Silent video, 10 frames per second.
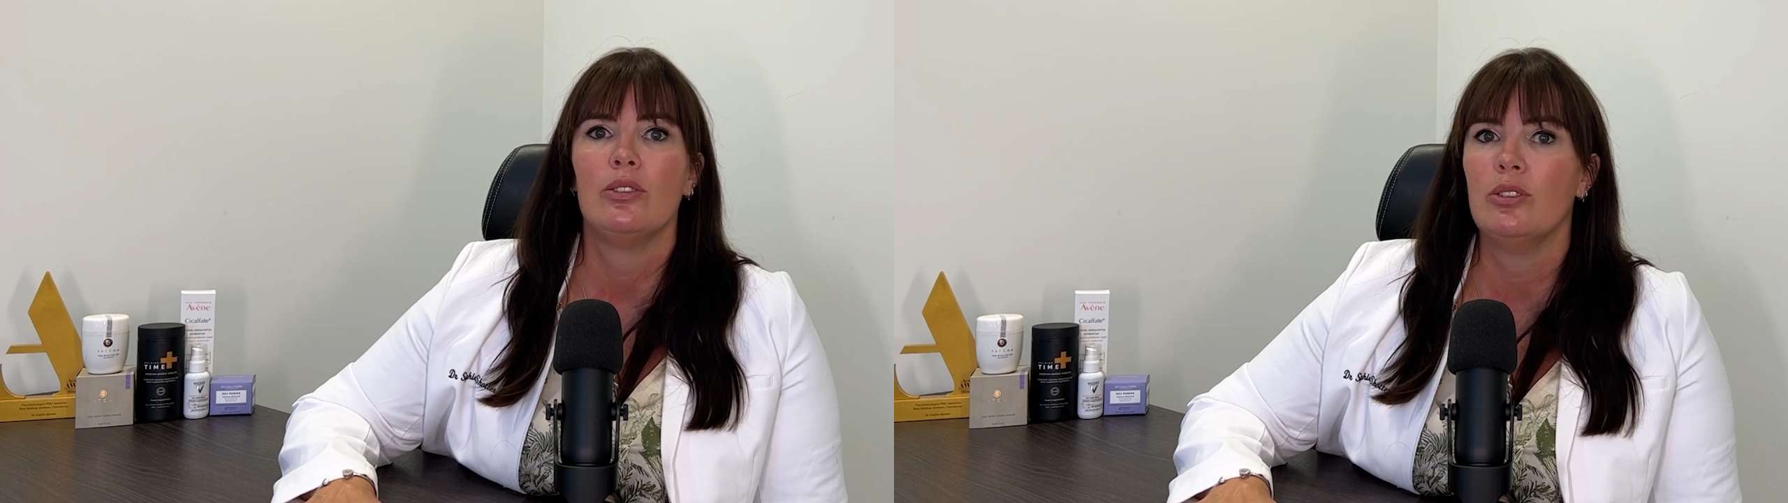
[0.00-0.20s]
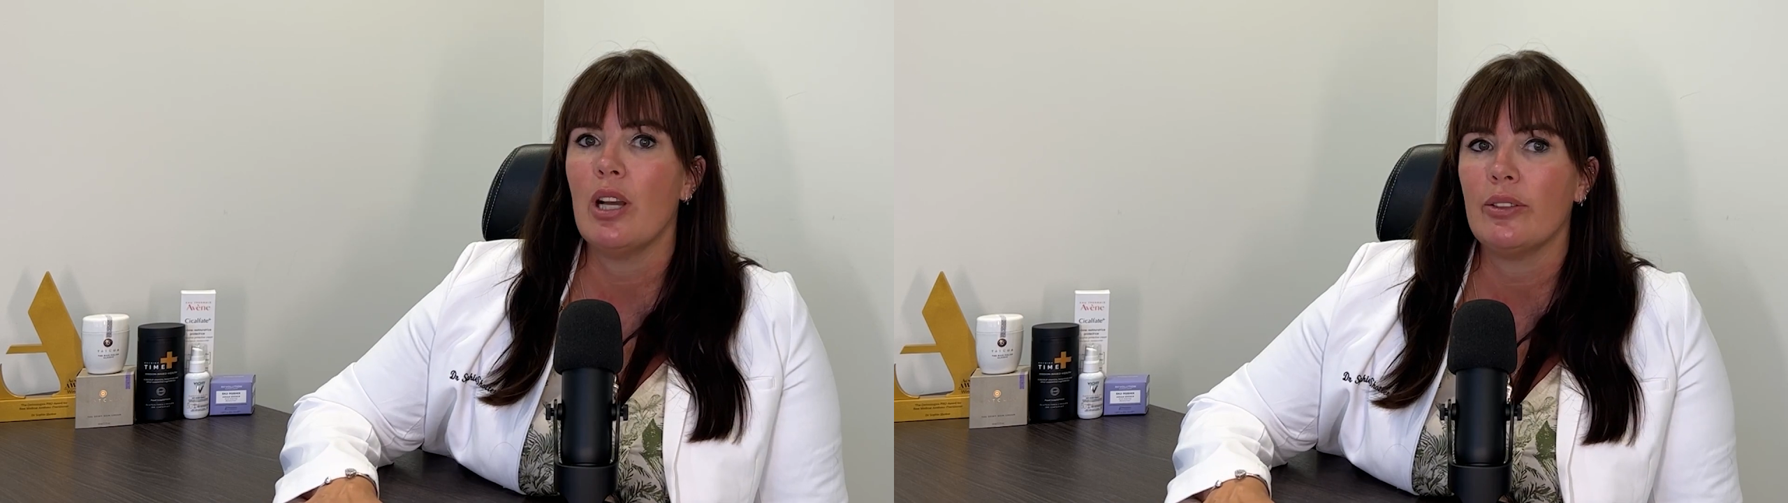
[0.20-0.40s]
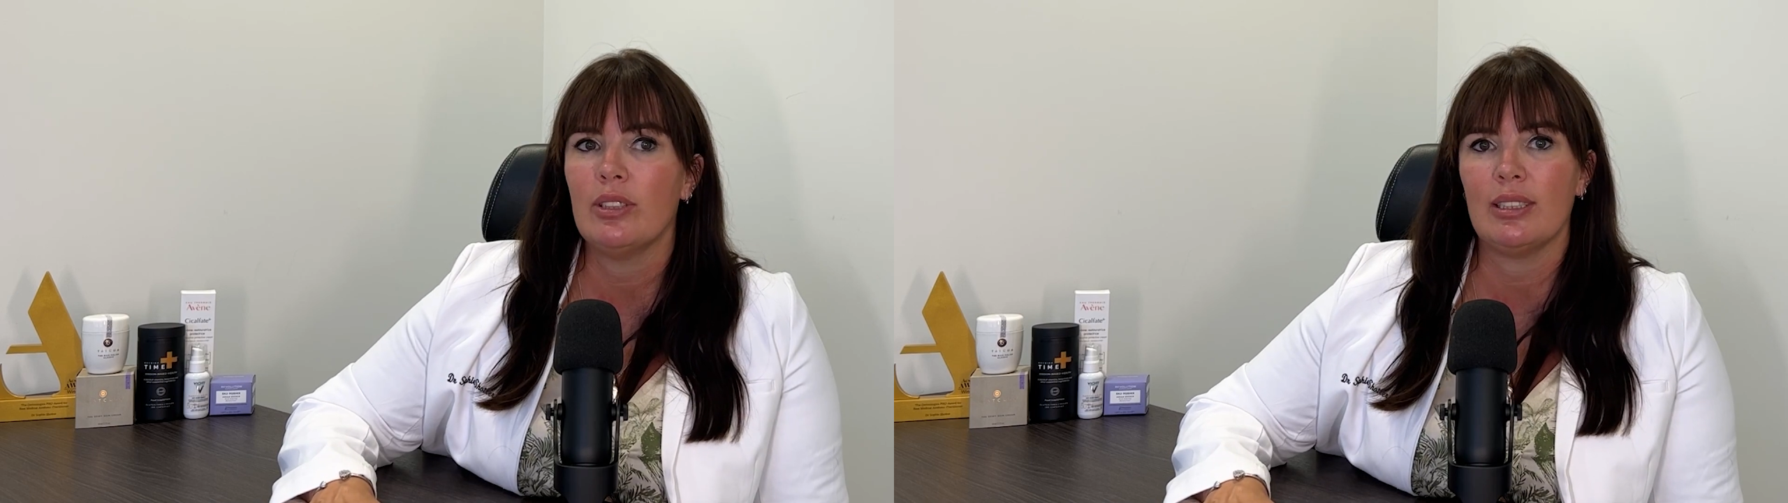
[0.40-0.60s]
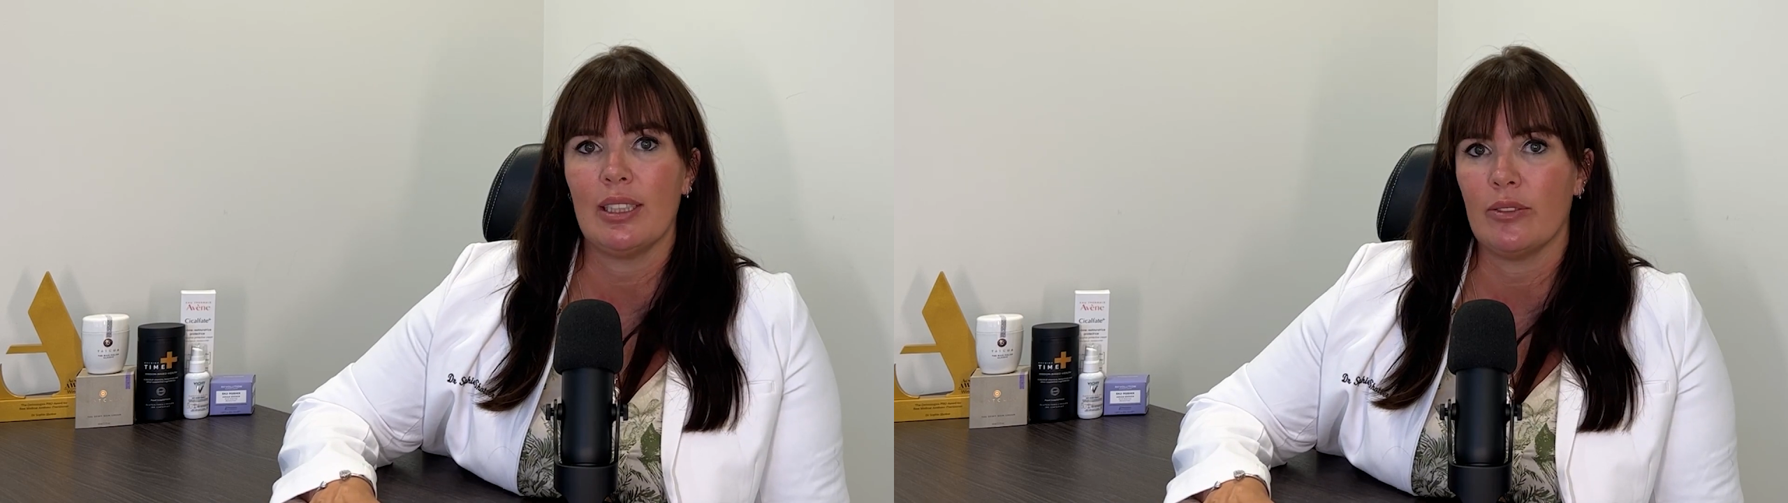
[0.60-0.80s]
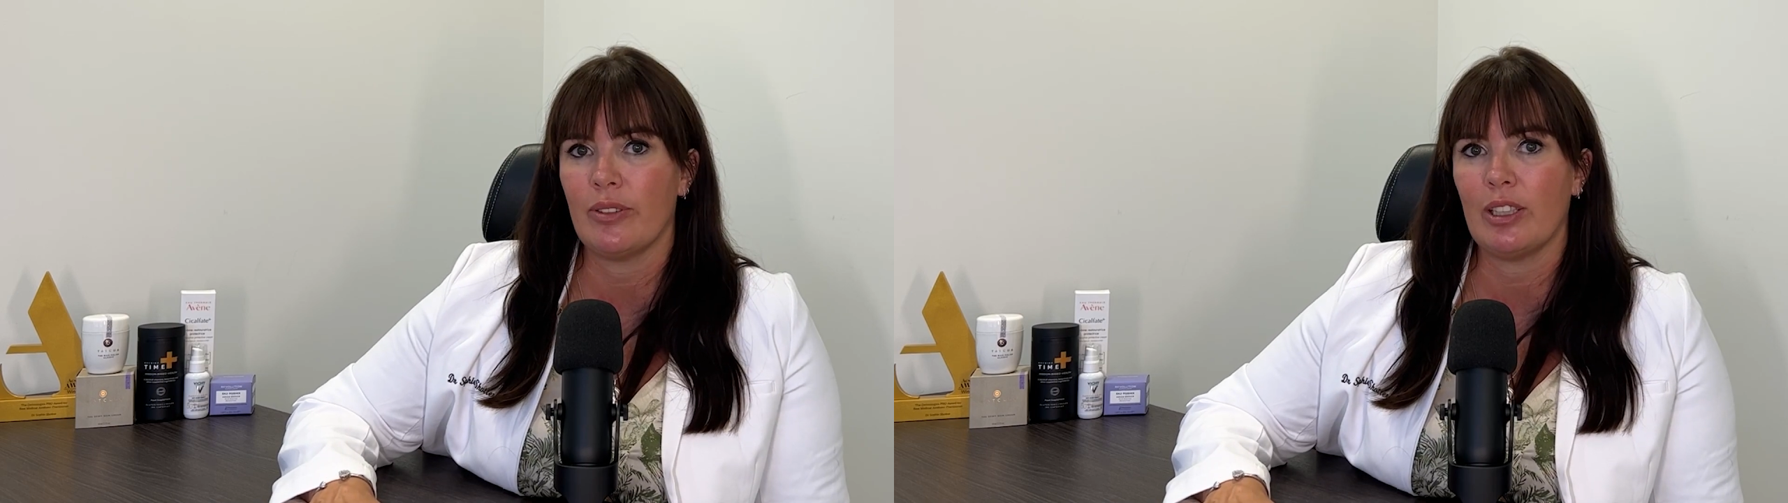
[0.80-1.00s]

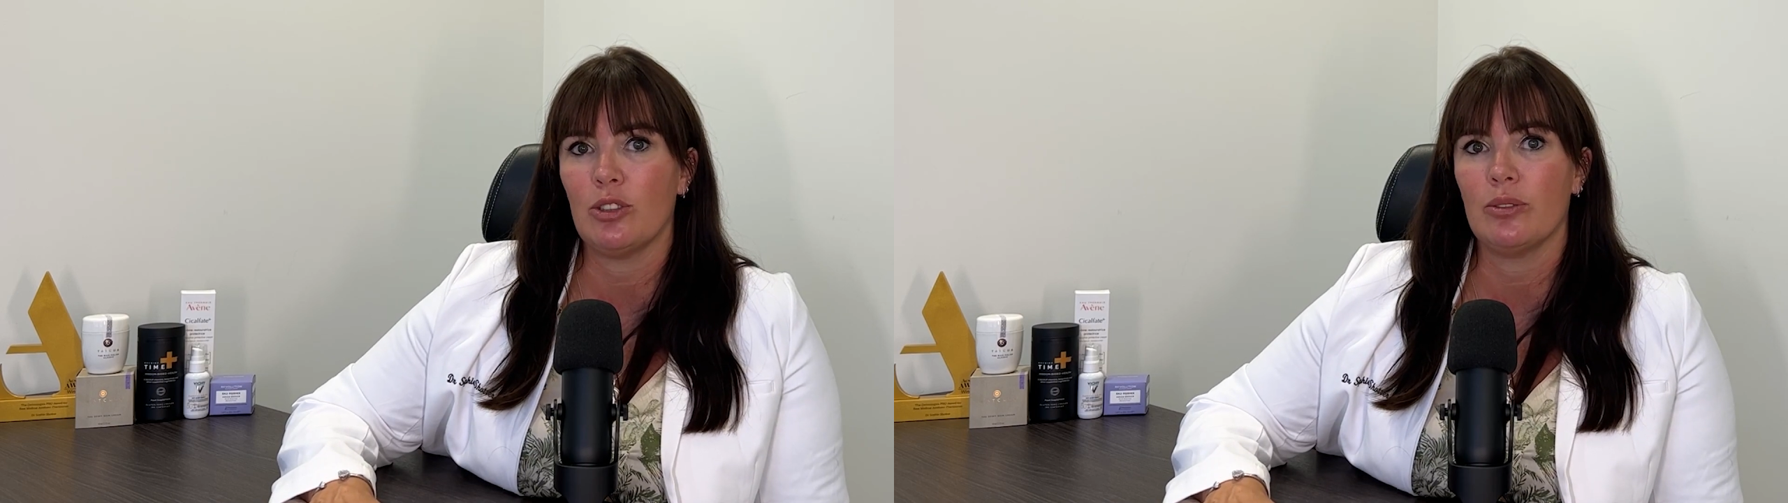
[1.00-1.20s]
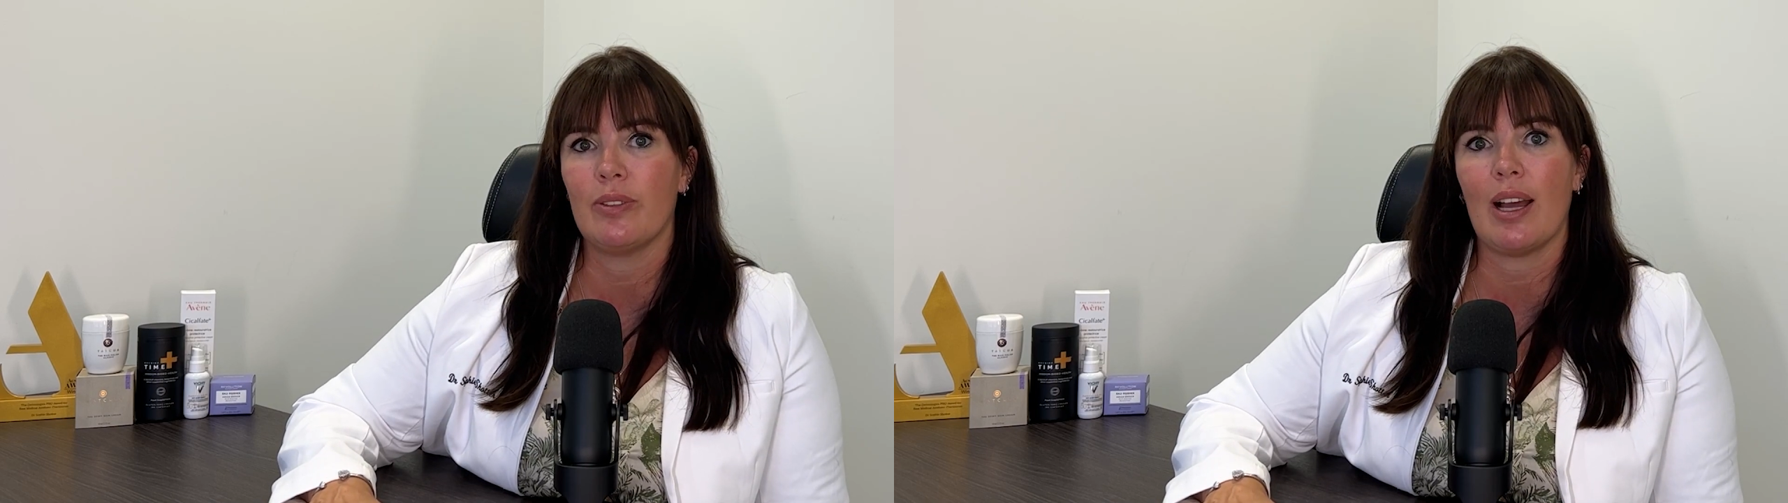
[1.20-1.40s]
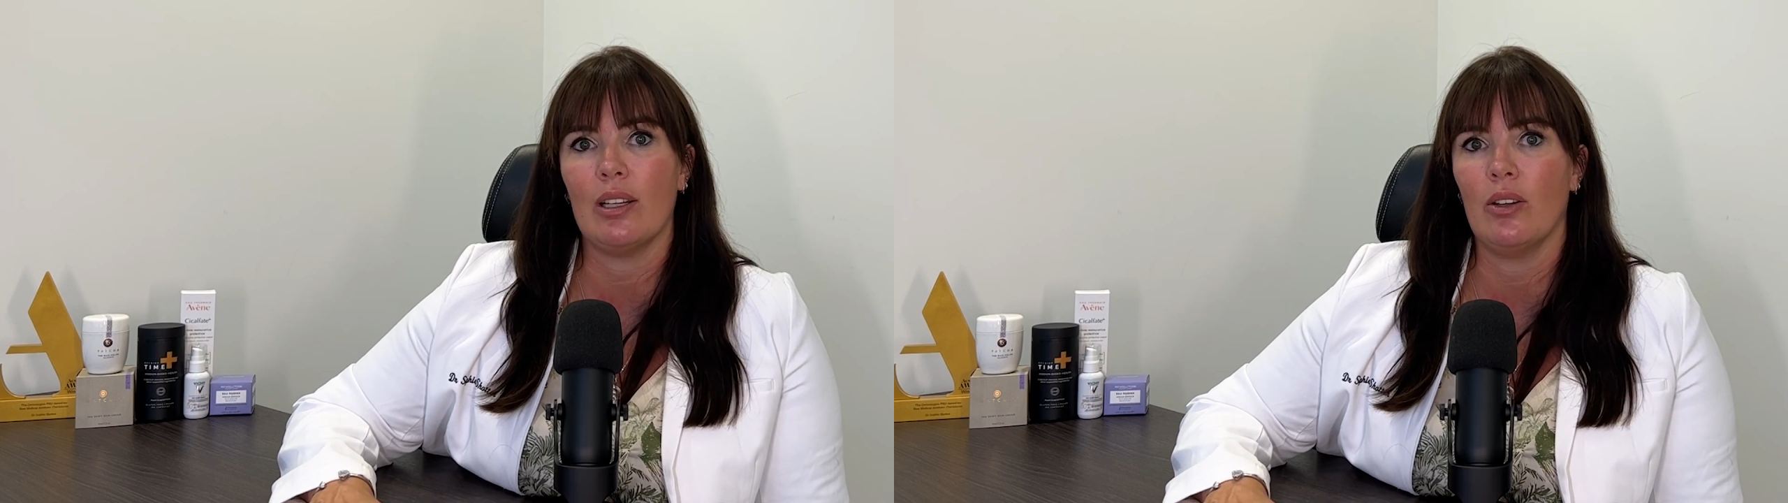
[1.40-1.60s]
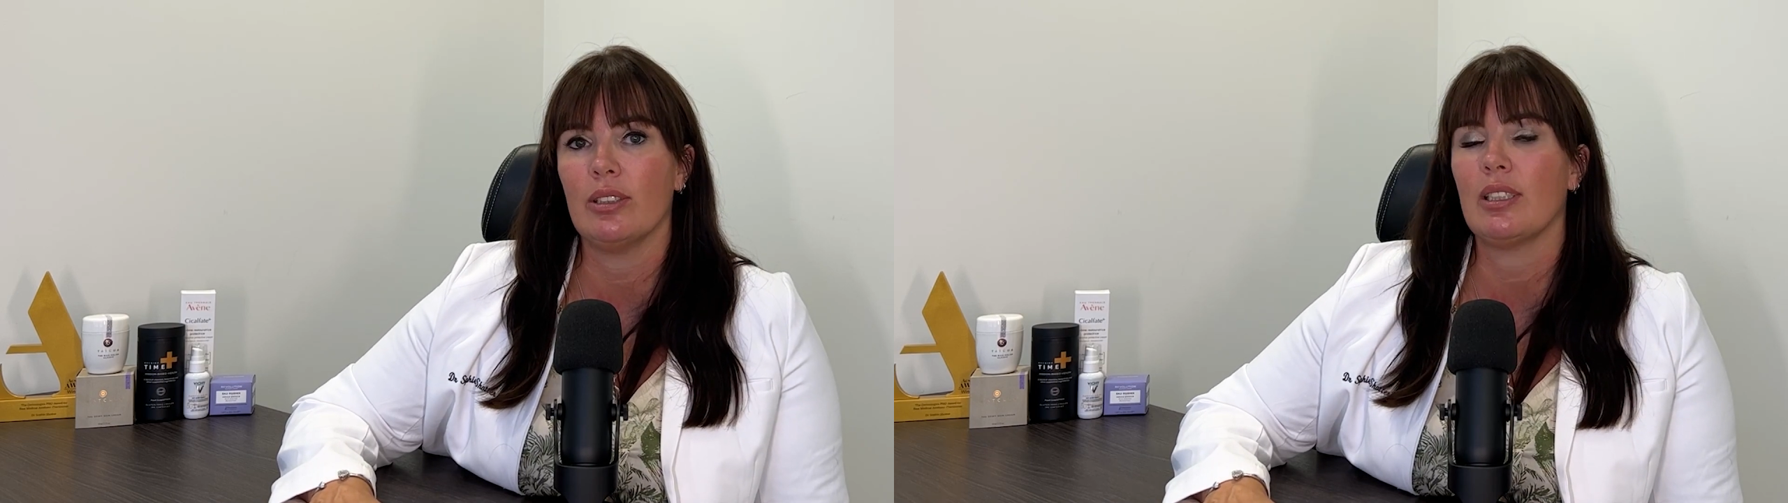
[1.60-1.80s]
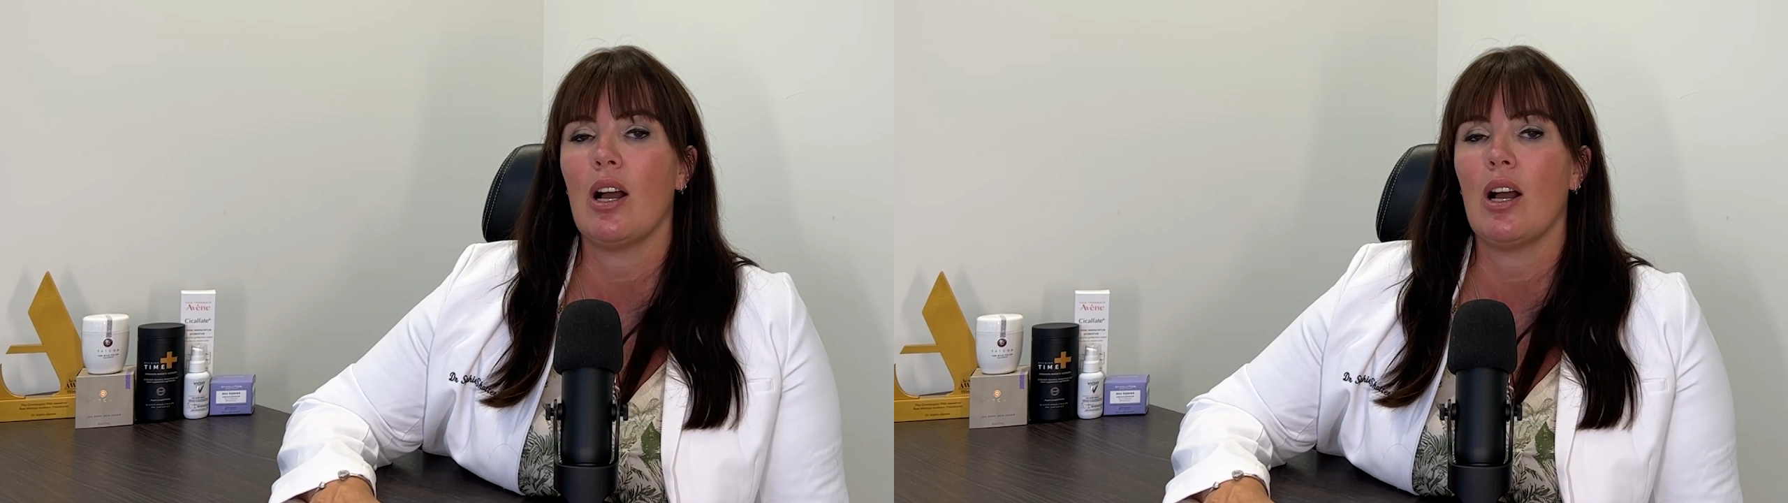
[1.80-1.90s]
noticing facial fat loss